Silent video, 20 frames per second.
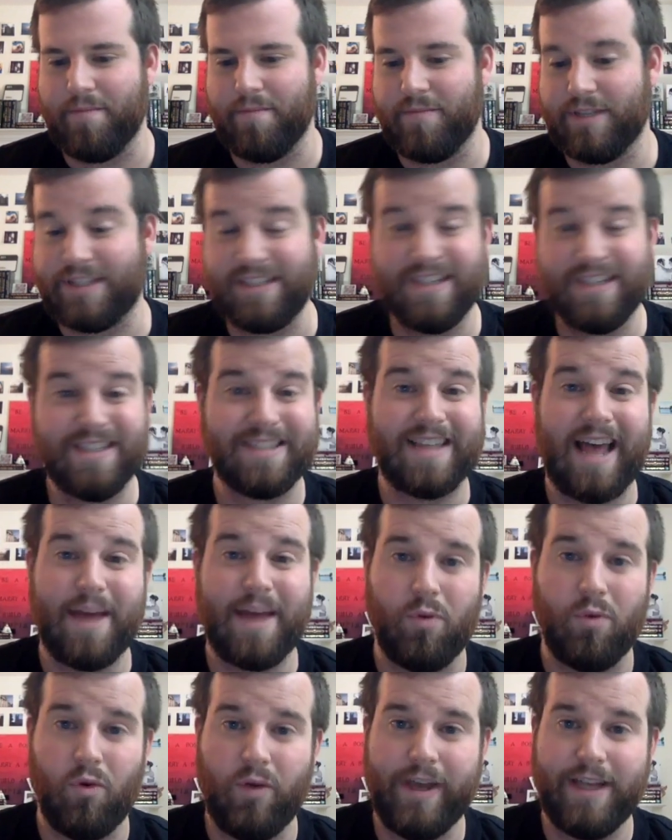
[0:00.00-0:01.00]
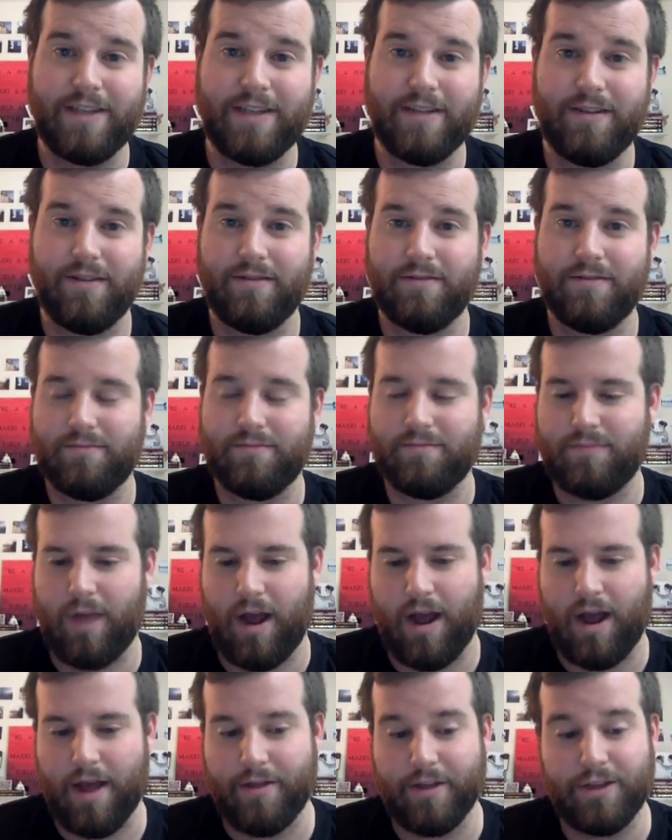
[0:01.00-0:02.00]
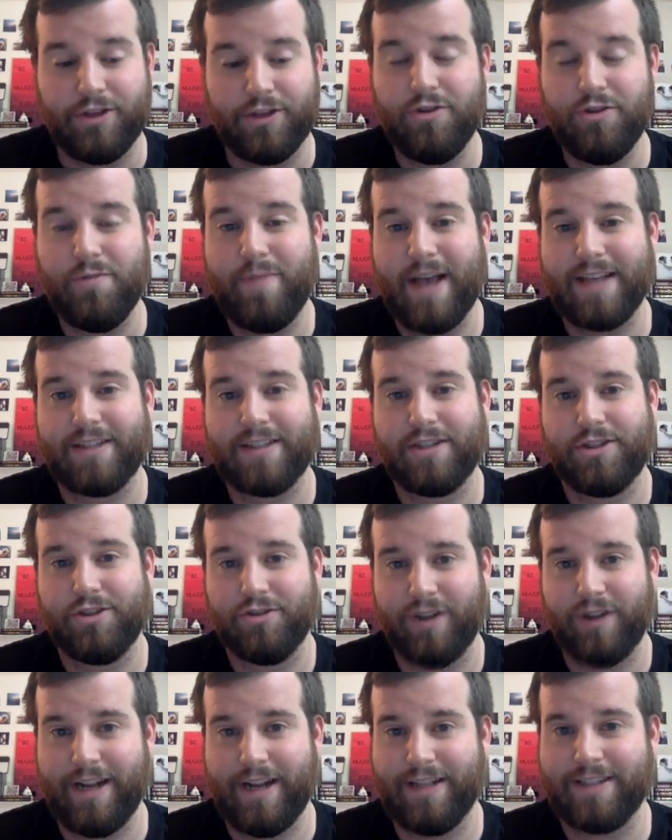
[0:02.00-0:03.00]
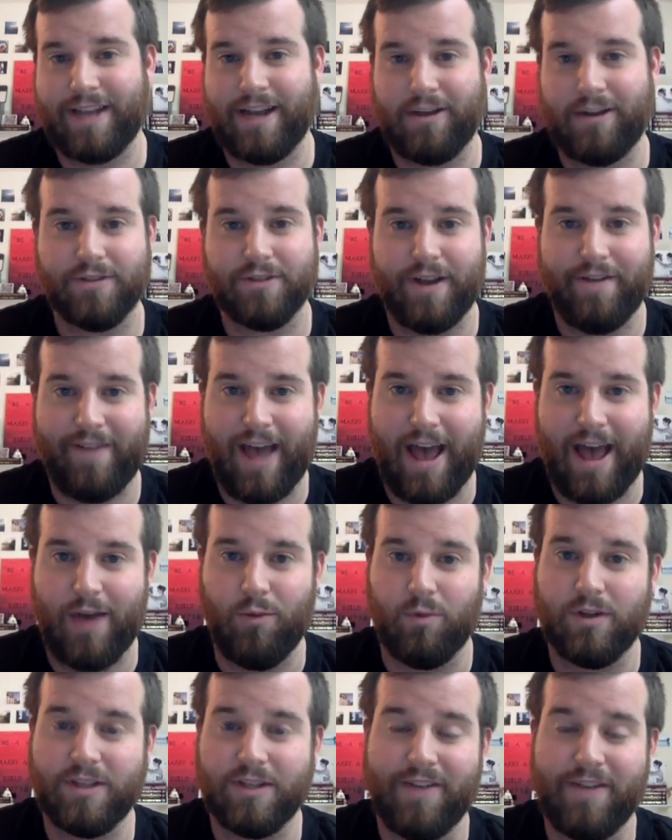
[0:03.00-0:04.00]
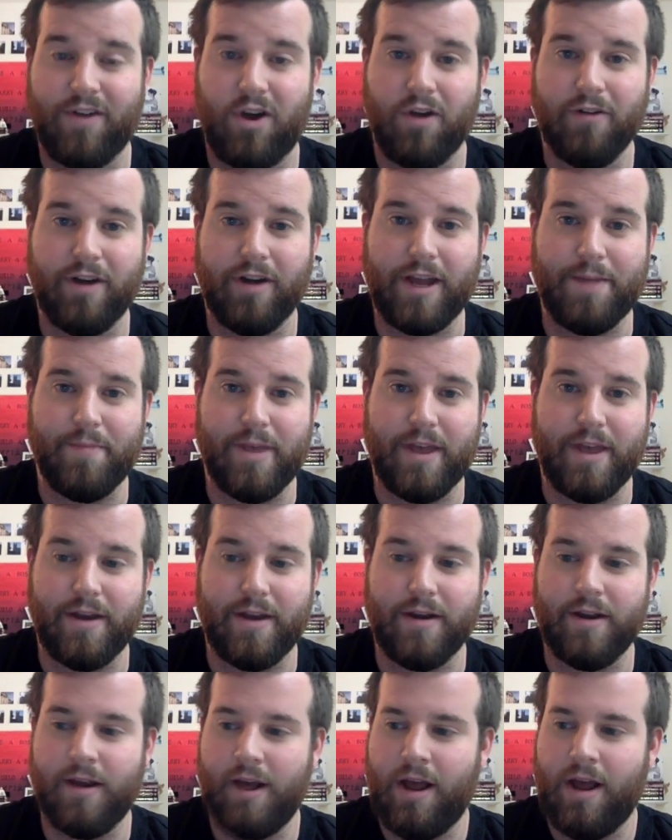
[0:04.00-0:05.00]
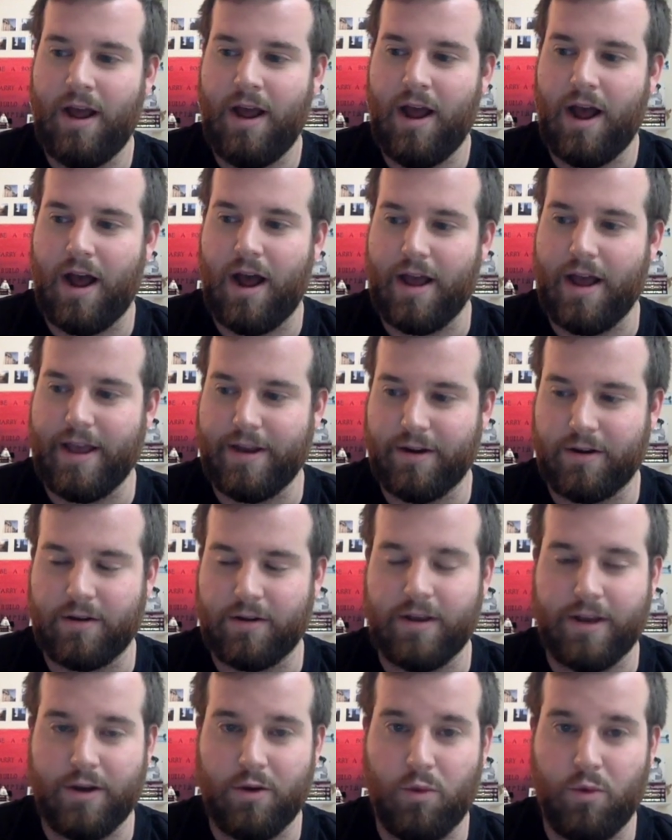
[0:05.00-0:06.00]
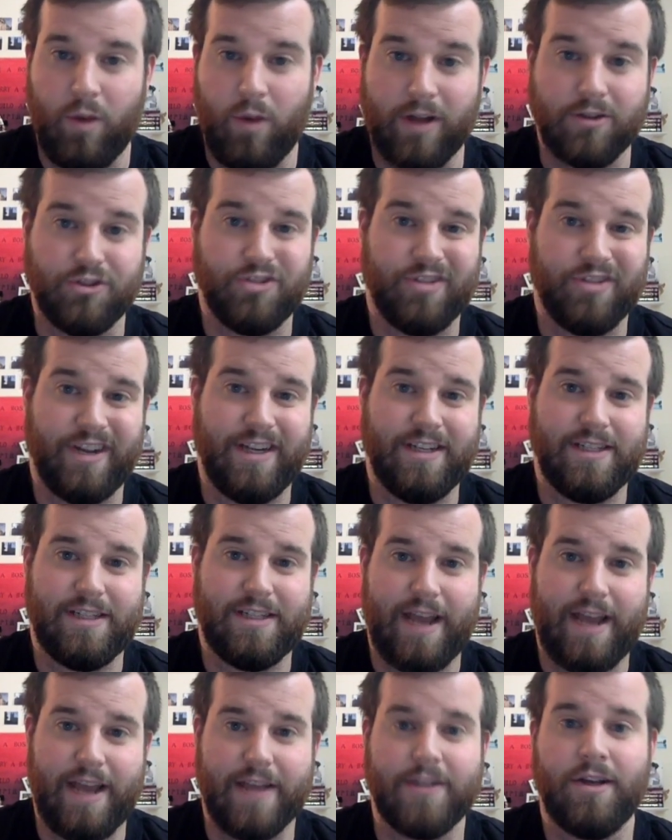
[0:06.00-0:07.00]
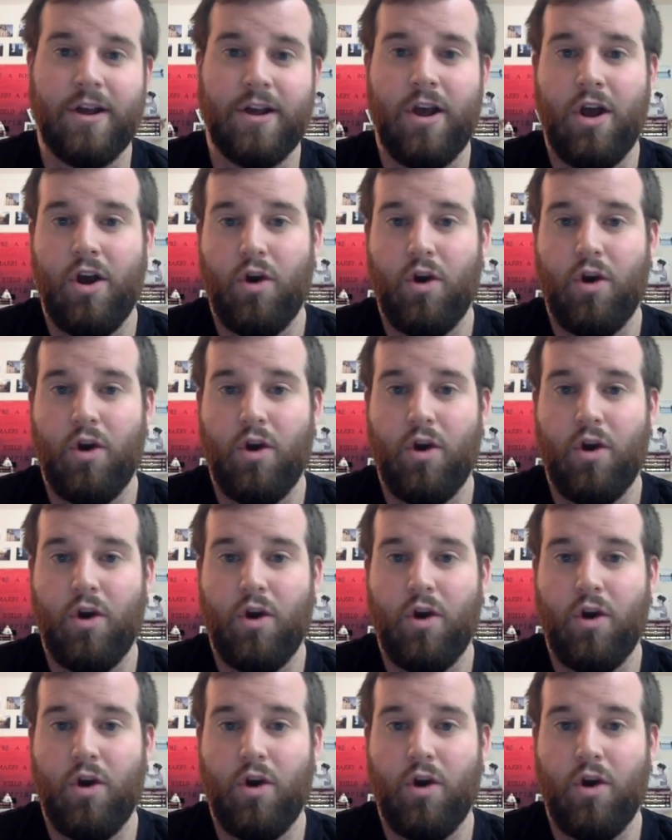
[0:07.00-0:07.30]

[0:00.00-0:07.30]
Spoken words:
since that point, the two best training cycles I've had once I've already been in a well-trained state